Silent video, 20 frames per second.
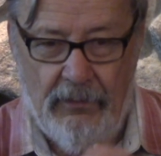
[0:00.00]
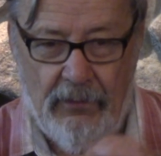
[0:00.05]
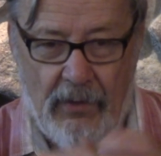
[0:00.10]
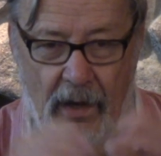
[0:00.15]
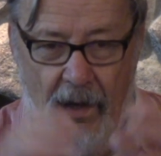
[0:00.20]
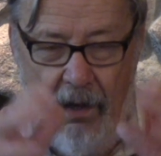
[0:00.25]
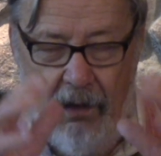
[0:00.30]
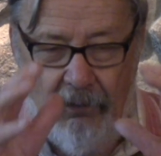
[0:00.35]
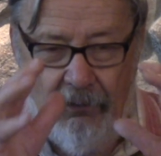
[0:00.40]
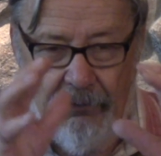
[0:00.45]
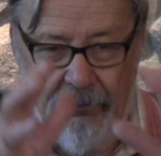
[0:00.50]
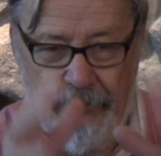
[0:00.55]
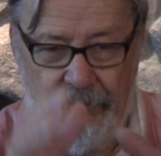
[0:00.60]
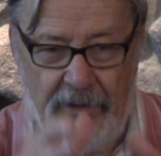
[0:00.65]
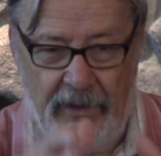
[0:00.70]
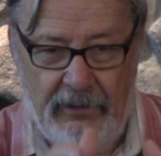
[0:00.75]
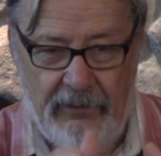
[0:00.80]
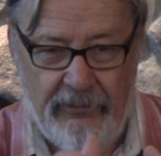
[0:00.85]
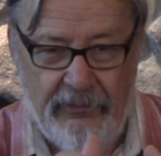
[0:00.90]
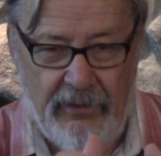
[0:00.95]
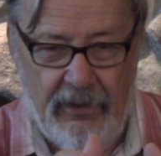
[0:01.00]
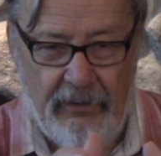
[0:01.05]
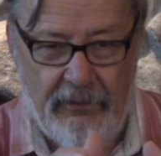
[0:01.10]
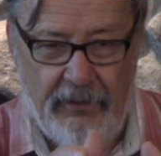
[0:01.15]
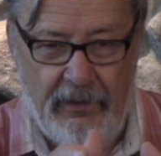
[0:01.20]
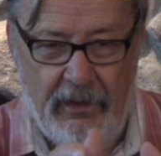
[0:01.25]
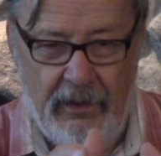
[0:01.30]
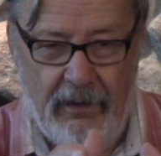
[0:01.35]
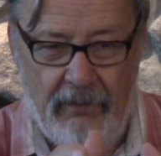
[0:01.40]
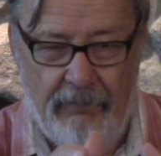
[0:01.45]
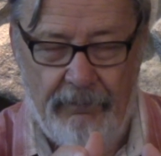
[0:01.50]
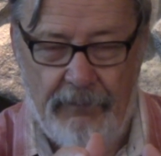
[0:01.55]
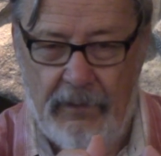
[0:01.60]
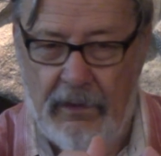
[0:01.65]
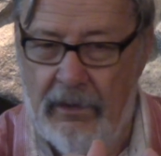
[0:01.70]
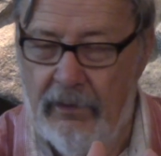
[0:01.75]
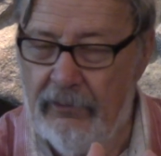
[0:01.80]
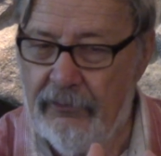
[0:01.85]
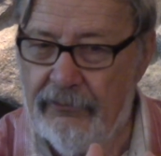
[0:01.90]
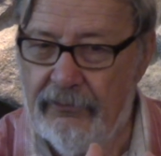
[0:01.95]
all those things there,
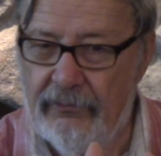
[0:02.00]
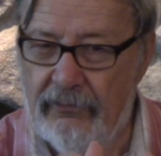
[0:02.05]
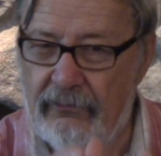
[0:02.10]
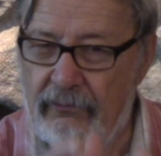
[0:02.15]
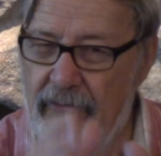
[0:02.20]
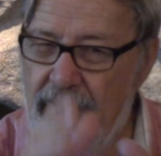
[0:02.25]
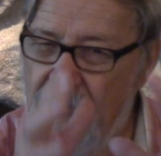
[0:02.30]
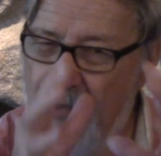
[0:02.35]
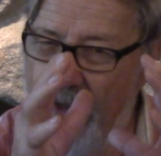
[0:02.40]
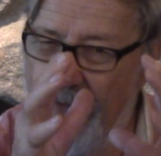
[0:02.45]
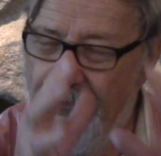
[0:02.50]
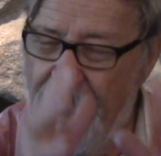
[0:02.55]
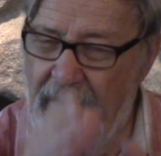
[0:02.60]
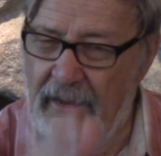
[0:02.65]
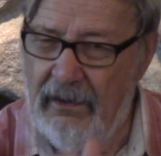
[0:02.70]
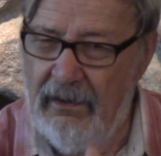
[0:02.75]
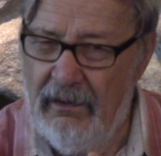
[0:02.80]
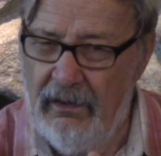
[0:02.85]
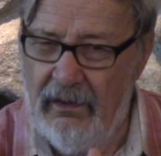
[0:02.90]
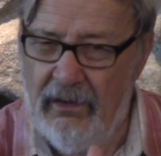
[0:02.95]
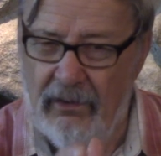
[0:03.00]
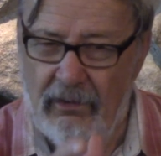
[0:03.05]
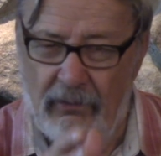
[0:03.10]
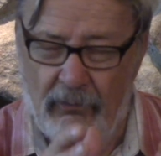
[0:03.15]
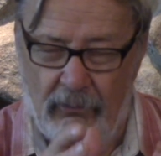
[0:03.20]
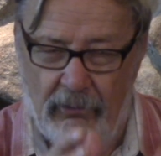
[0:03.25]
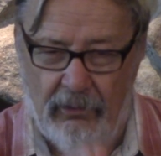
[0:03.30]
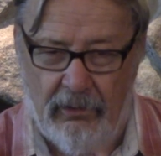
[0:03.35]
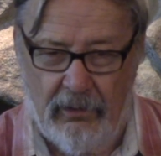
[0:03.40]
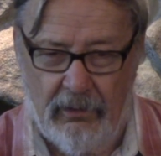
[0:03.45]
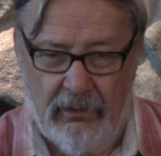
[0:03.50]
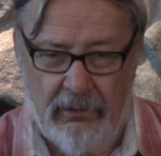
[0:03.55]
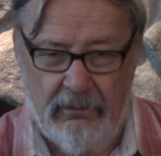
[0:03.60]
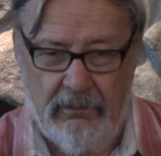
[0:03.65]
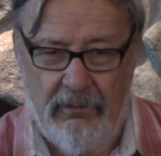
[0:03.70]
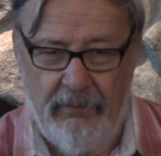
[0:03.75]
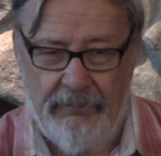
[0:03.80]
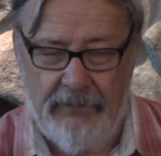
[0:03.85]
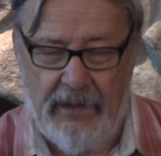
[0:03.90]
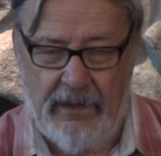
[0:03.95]
there's nothing in the world
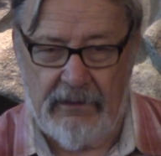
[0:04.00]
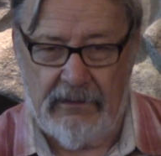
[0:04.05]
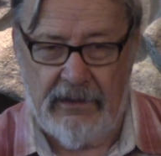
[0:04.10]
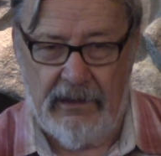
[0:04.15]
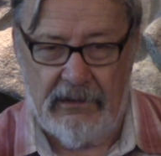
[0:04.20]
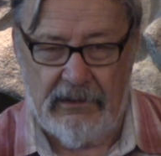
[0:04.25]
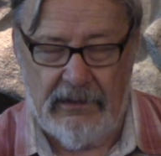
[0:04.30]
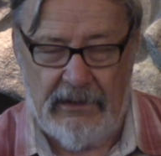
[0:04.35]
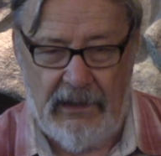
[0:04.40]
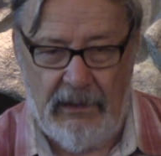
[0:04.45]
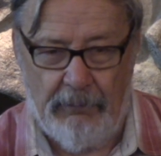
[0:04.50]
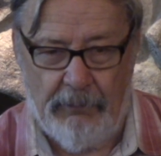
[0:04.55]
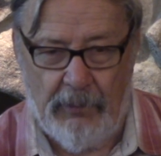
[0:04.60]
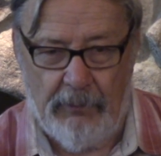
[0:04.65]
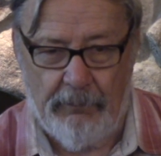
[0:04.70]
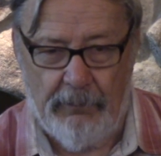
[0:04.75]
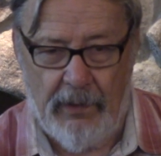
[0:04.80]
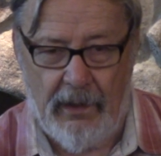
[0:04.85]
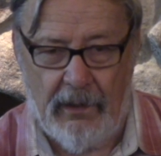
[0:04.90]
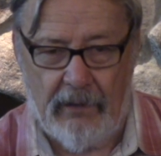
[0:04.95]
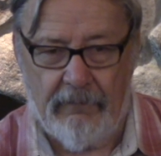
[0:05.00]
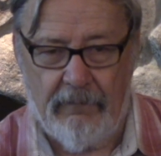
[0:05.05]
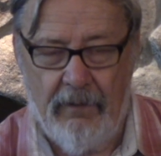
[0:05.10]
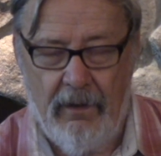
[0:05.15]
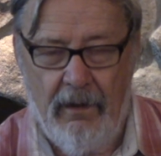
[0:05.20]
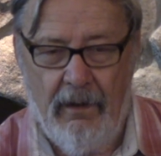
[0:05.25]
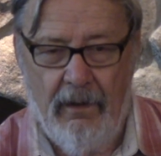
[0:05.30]
that can keep a buck